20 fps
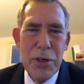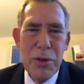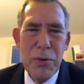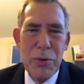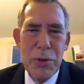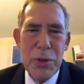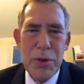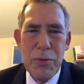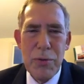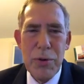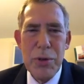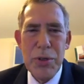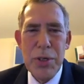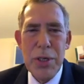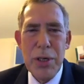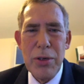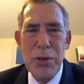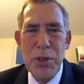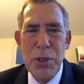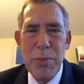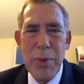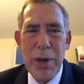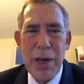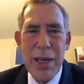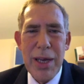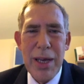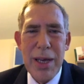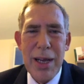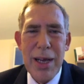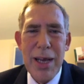which of course includes my
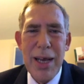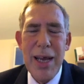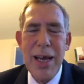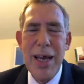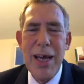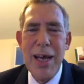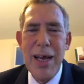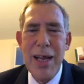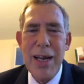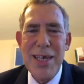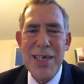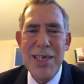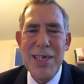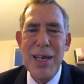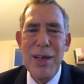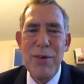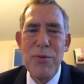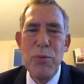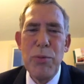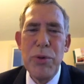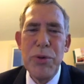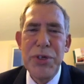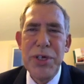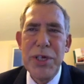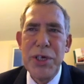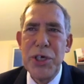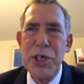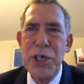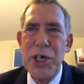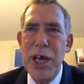last 11 months
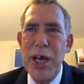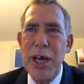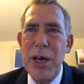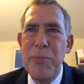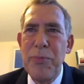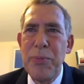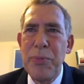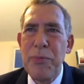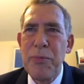as chair.